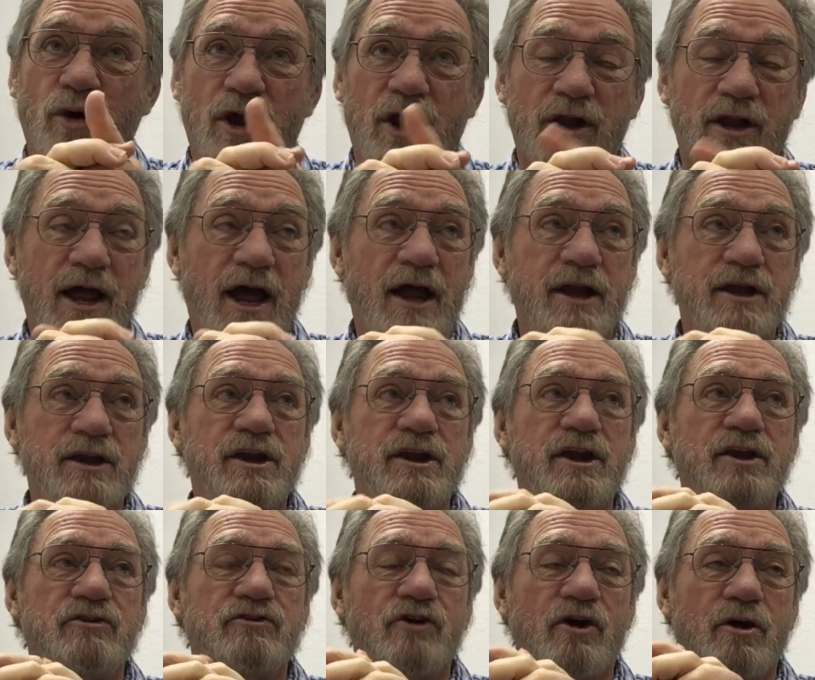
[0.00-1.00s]
well, how do you
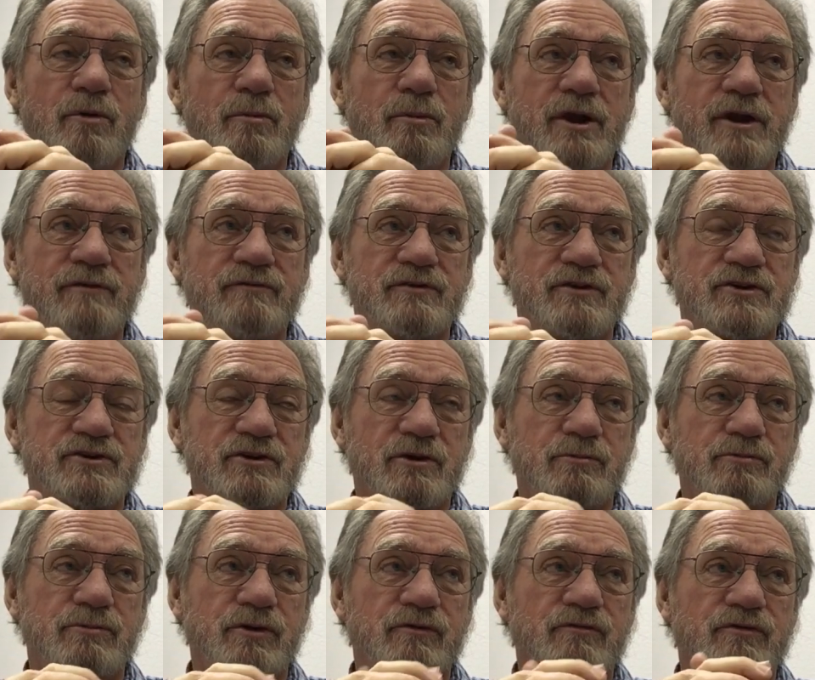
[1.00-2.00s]
determine if it's
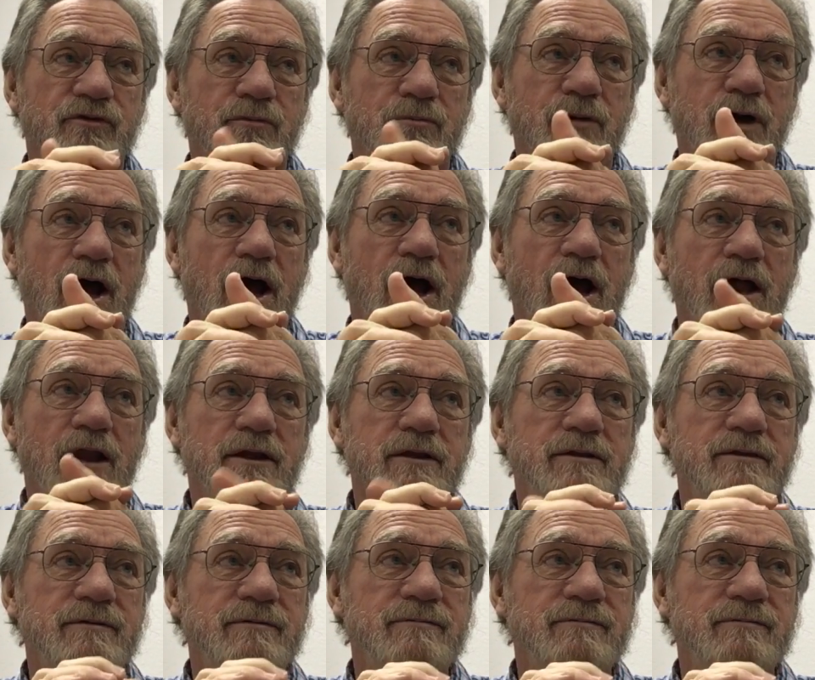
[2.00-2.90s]
something from God